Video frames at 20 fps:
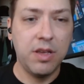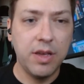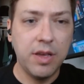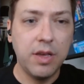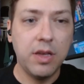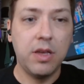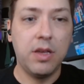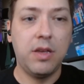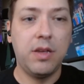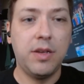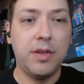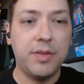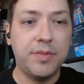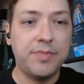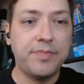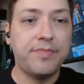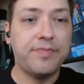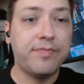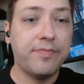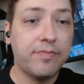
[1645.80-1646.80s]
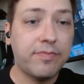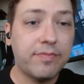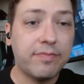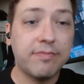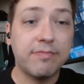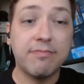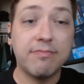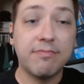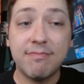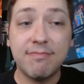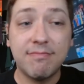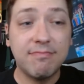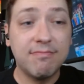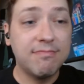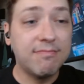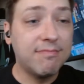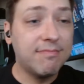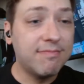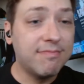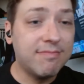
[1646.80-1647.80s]

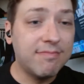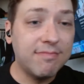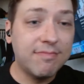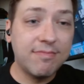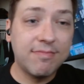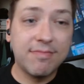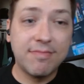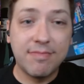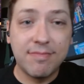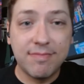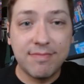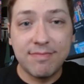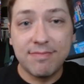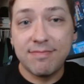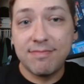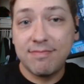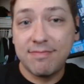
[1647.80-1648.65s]
No one is speaking in this clip.